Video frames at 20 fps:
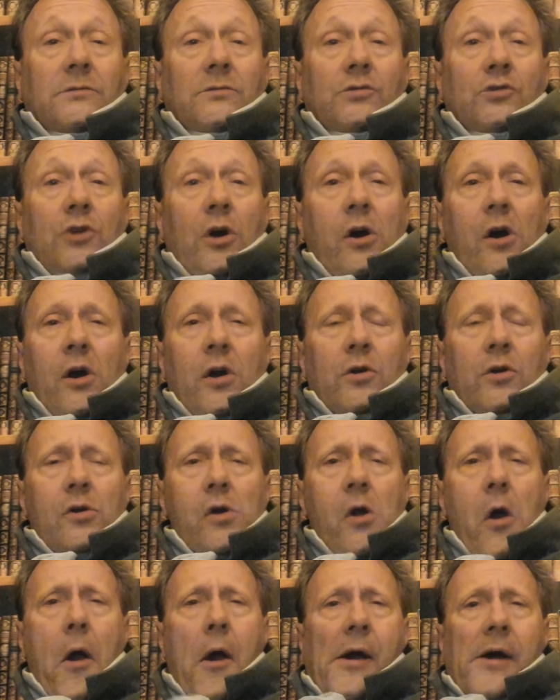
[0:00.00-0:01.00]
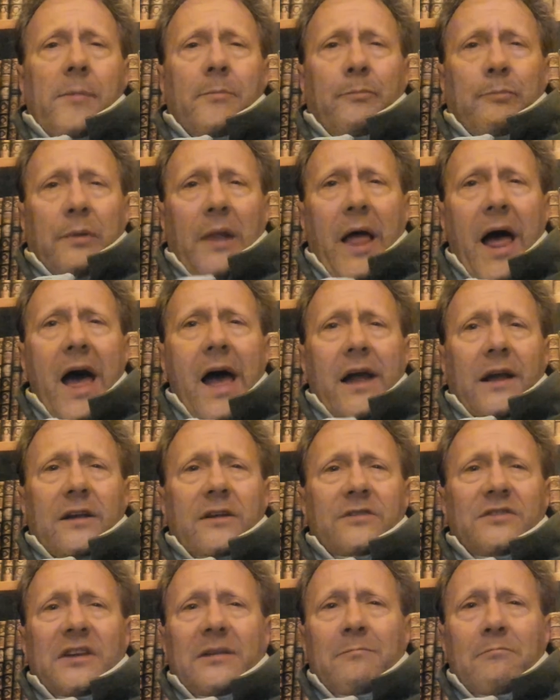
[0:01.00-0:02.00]
black.
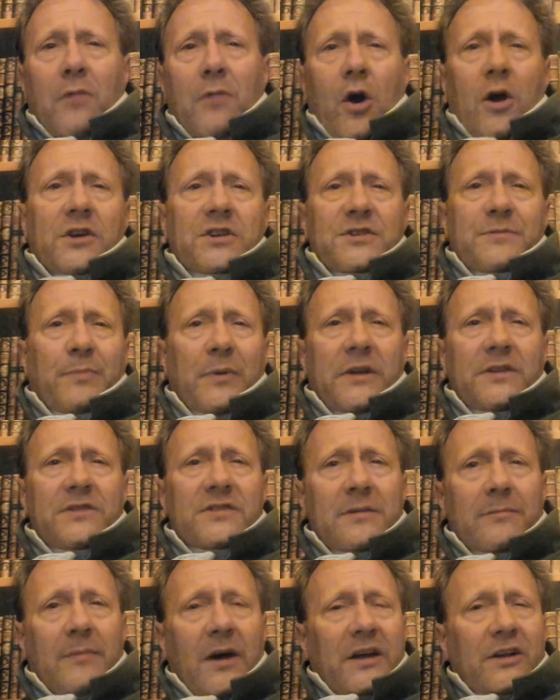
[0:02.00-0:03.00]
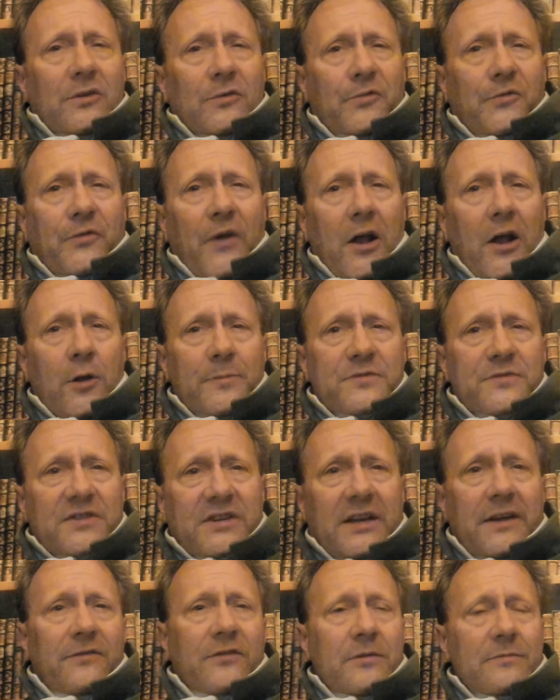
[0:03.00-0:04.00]
Did Mark Spitz and Michael Phelps
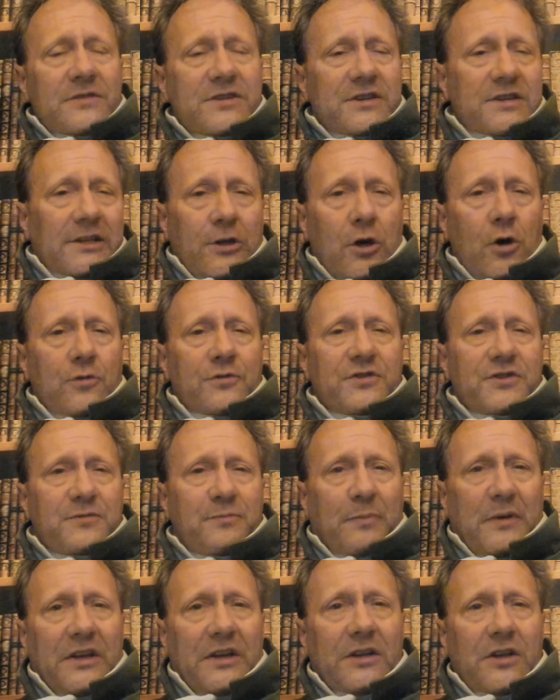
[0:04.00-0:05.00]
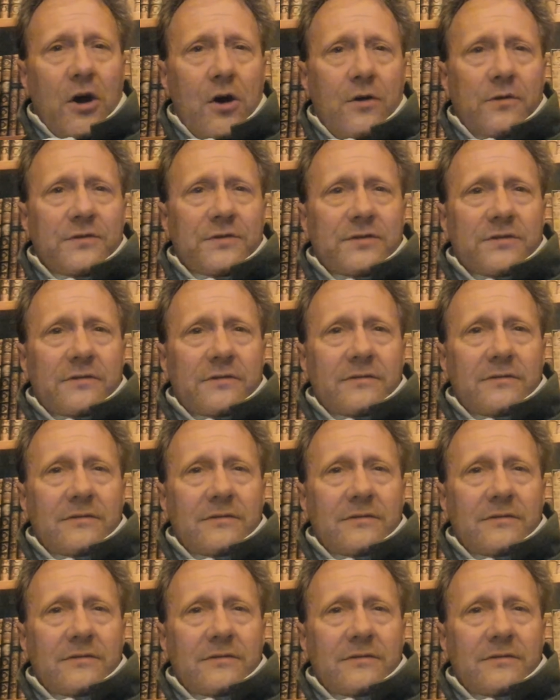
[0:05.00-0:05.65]
give them slow Speedos?